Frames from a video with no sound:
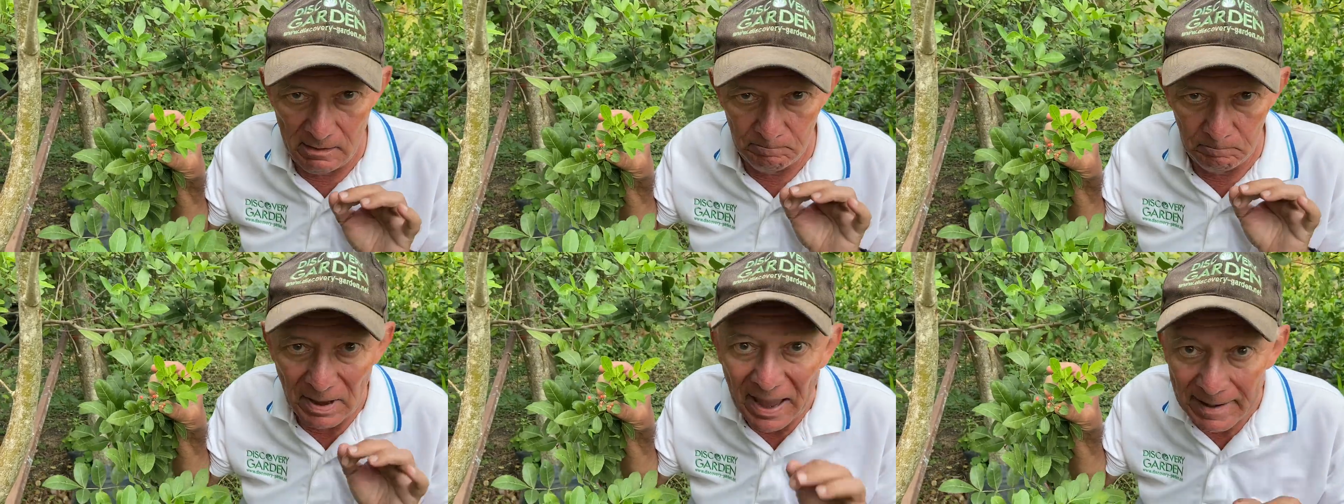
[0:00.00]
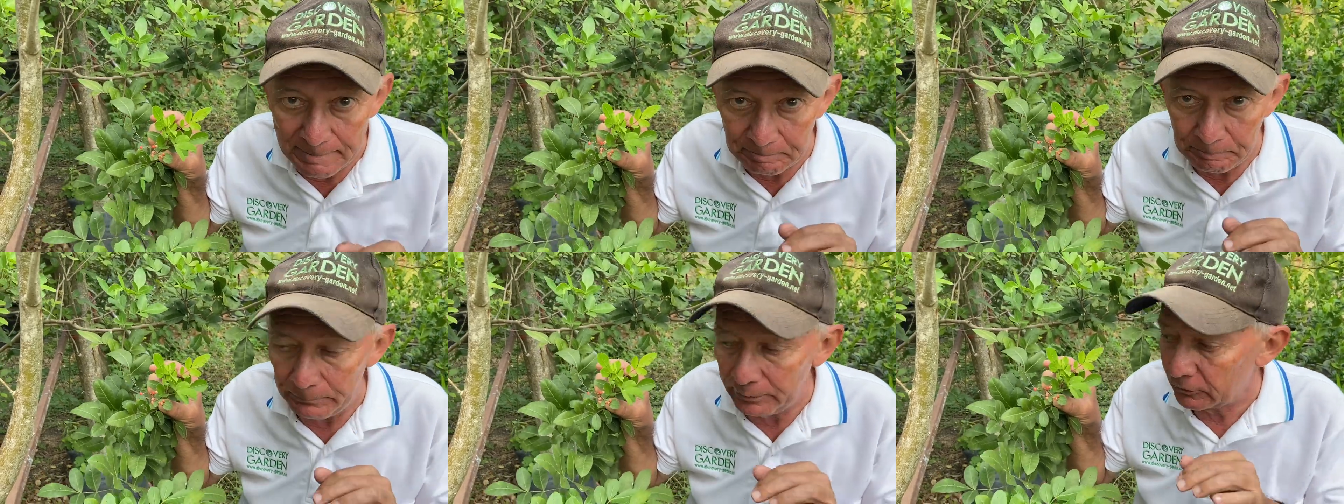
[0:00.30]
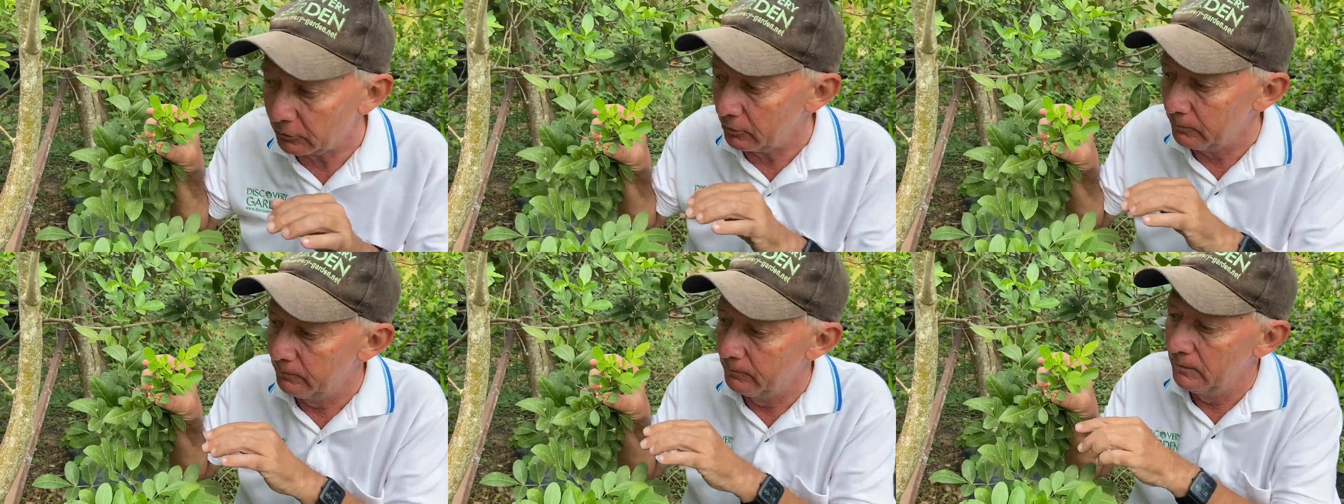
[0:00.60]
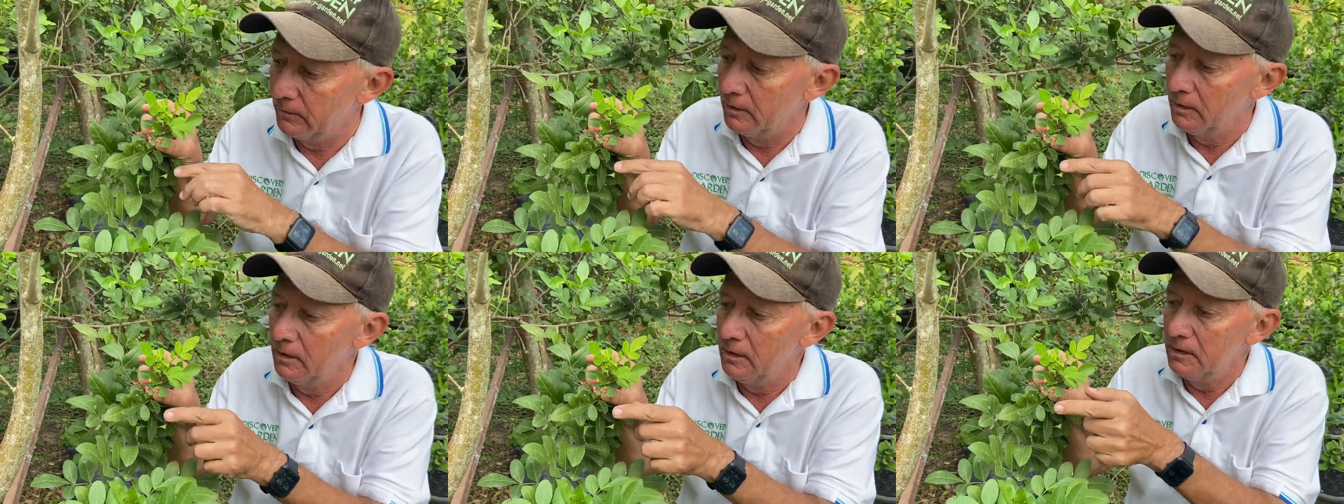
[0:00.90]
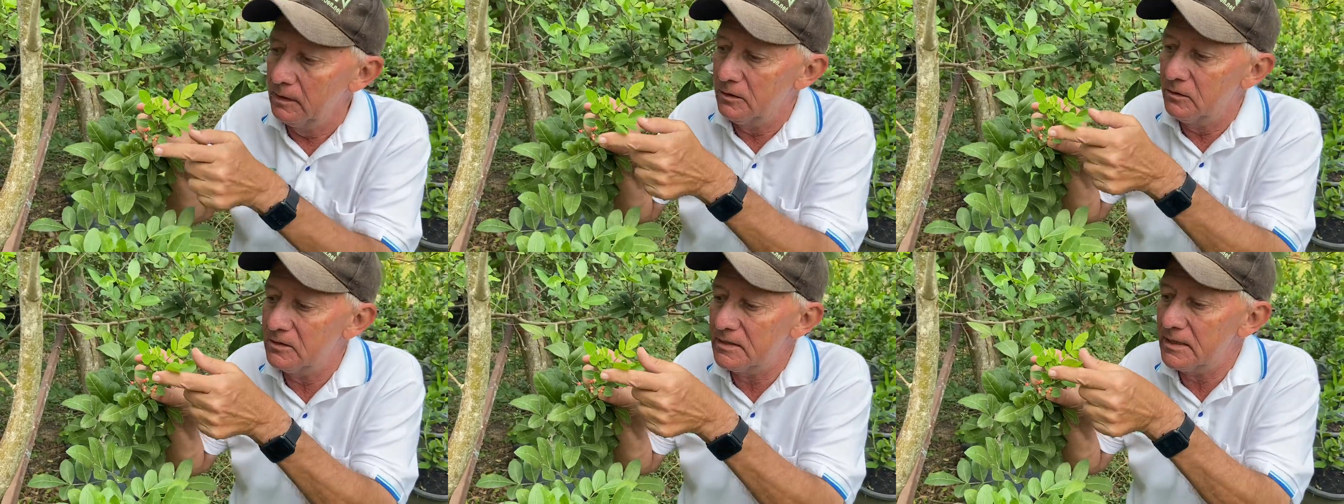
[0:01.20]
pepper.
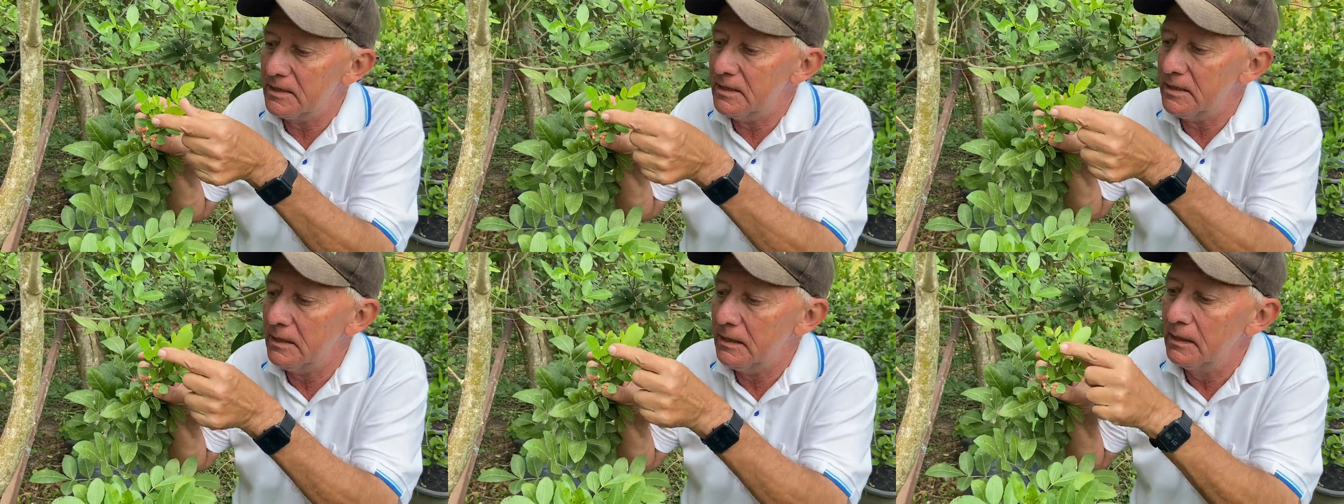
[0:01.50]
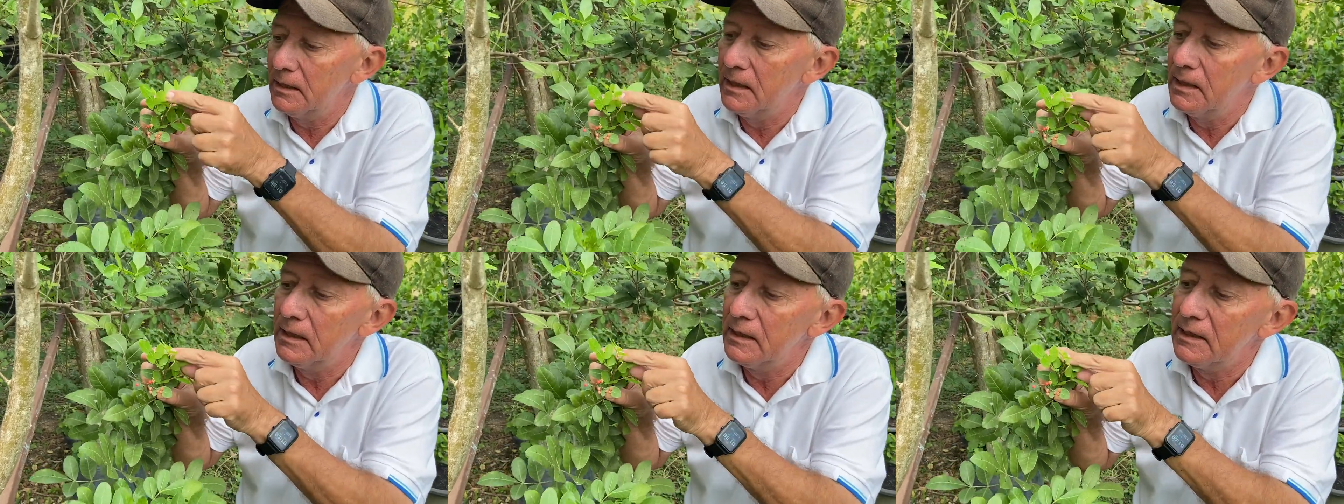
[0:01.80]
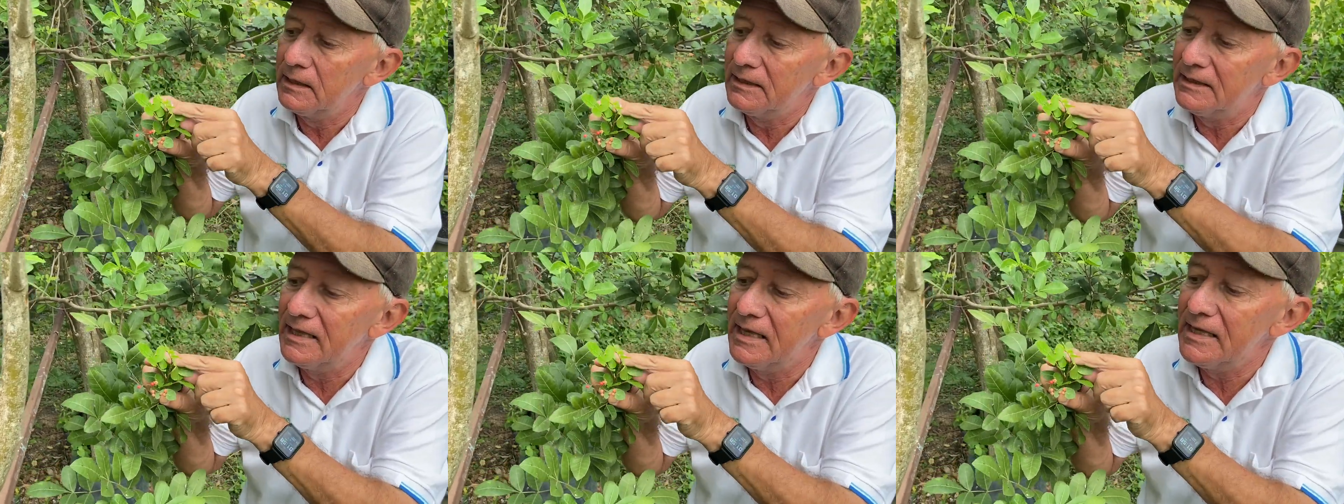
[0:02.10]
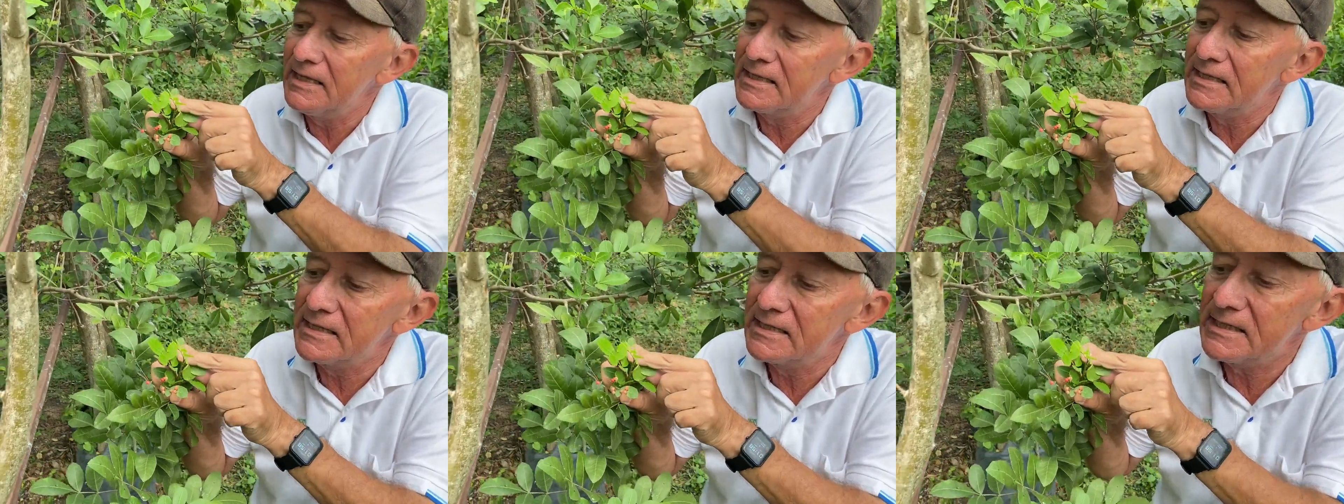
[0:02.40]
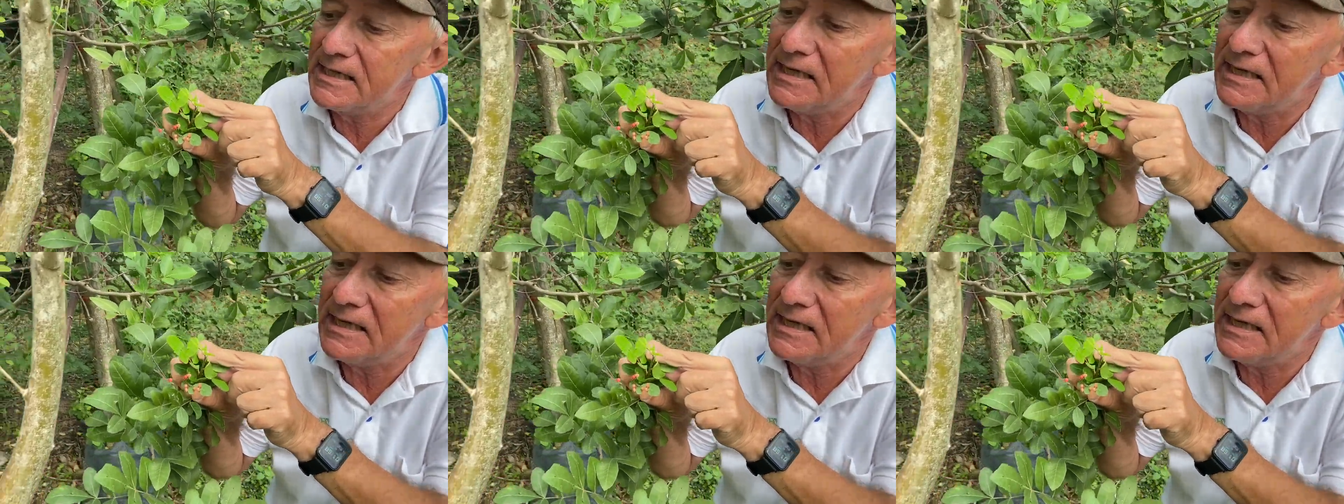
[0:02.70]
You see, this